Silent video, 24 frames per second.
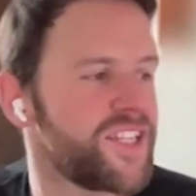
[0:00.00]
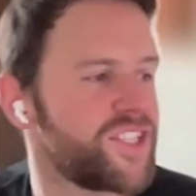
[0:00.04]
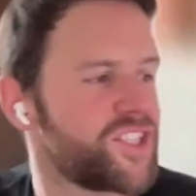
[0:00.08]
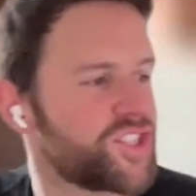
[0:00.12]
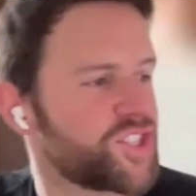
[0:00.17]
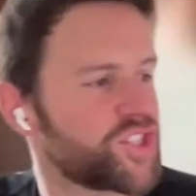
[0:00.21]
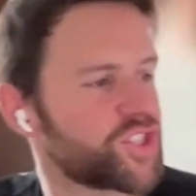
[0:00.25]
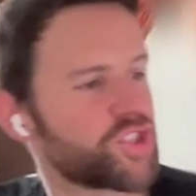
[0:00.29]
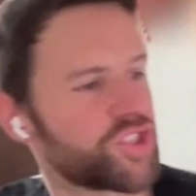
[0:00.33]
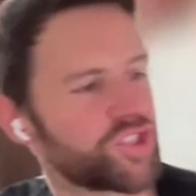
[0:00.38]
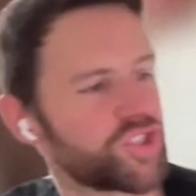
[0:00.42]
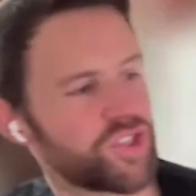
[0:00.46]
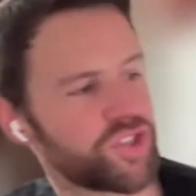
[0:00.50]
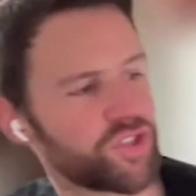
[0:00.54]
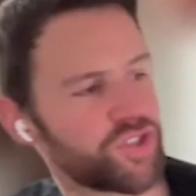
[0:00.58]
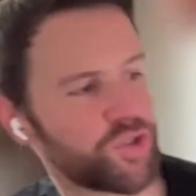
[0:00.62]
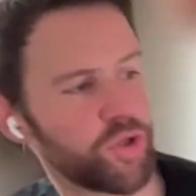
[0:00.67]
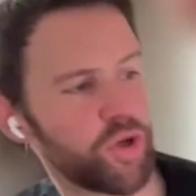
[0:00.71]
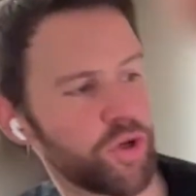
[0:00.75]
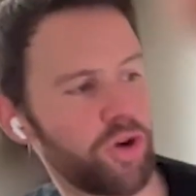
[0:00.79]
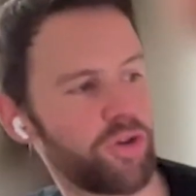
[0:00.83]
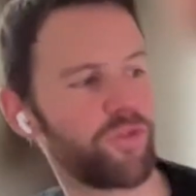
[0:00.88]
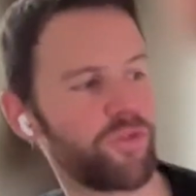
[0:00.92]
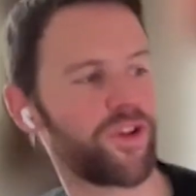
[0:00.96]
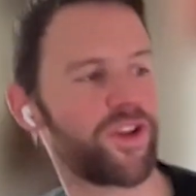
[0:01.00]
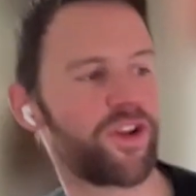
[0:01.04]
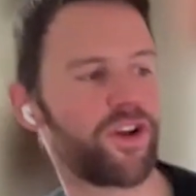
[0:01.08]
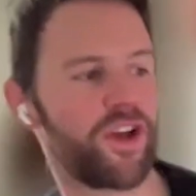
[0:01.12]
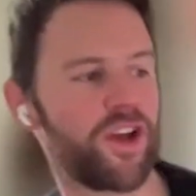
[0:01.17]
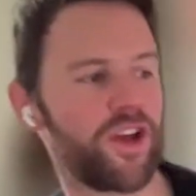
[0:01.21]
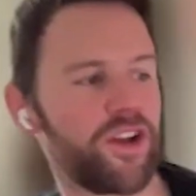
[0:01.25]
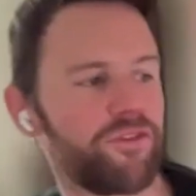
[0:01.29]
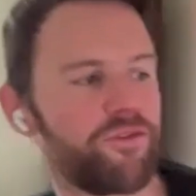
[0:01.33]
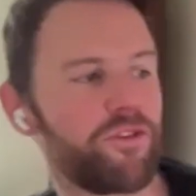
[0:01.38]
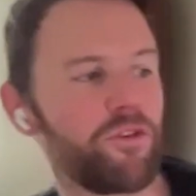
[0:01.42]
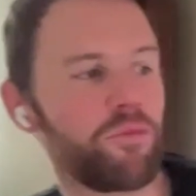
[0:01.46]
And then just sort
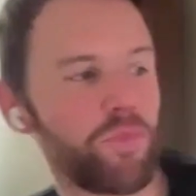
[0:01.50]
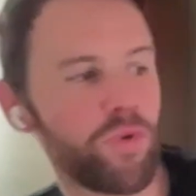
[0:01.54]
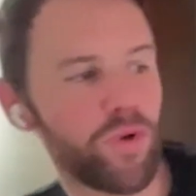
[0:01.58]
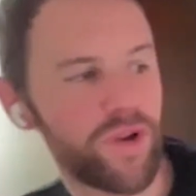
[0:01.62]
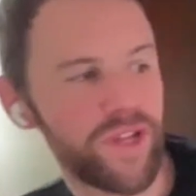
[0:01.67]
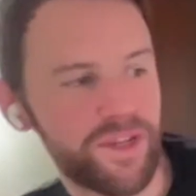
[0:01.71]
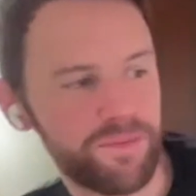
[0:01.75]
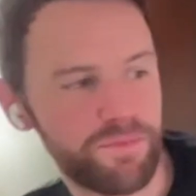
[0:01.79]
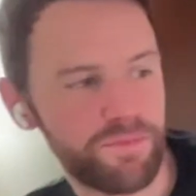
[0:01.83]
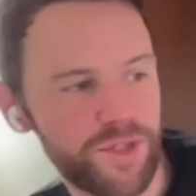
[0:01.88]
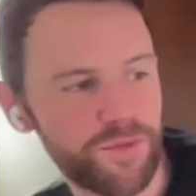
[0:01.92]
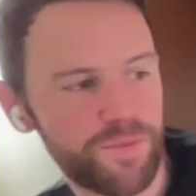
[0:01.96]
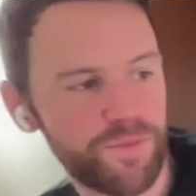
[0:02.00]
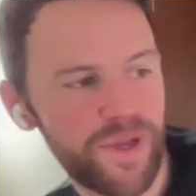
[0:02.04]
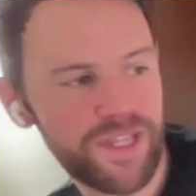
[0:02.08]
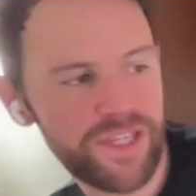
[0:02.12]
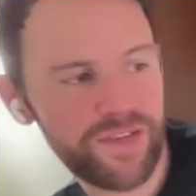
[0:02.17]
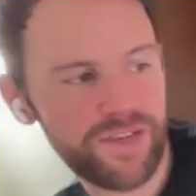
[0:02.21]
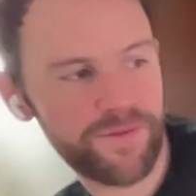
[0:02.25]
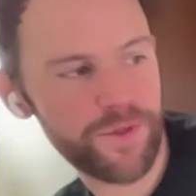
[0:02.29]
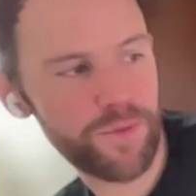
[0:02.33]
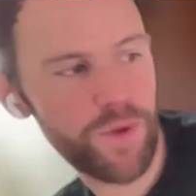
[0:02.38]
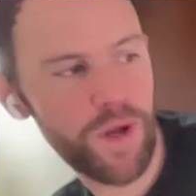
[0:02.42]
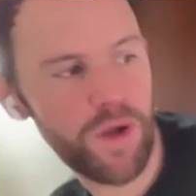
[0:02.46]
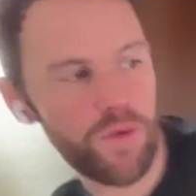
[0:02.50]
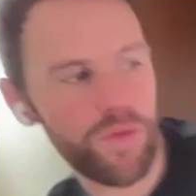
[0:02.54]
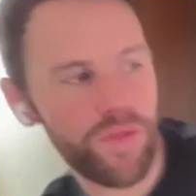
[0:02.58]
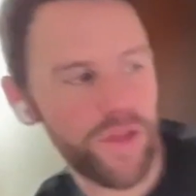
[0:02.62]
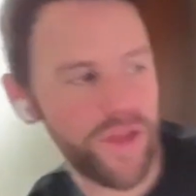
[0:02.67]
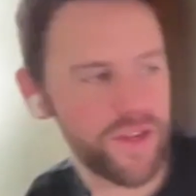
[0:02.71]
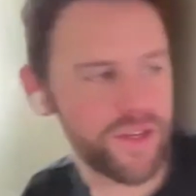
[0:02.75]
of in a footballing perspective